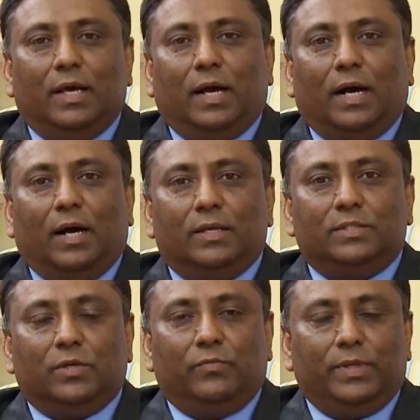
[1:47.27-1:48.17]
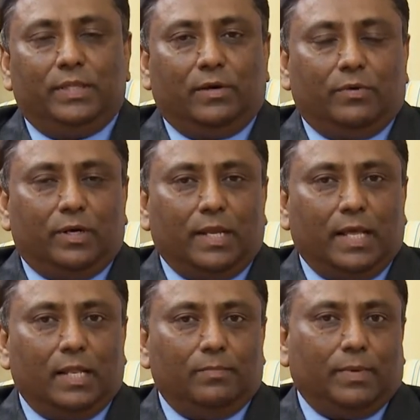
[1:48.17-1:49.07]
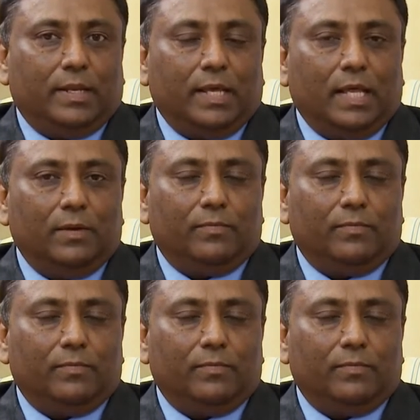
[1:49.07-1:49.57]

So with our help and help